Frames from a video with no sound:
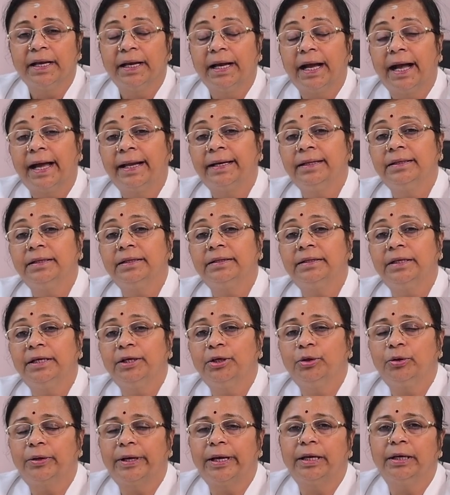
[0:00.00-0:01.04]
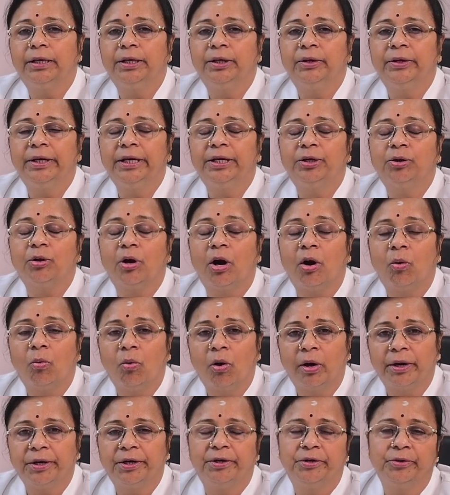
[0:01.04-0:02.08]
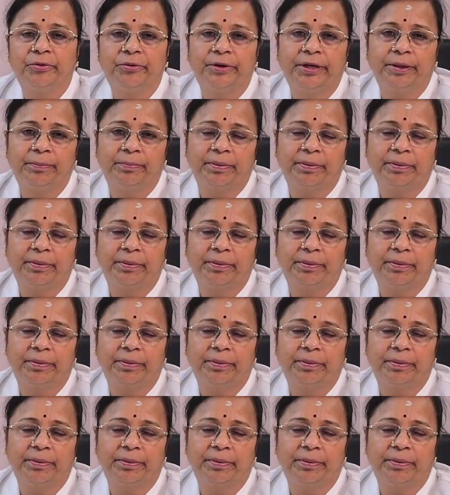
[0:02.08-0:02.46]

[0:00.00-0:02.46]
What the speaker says: Another thing you can need to avoid during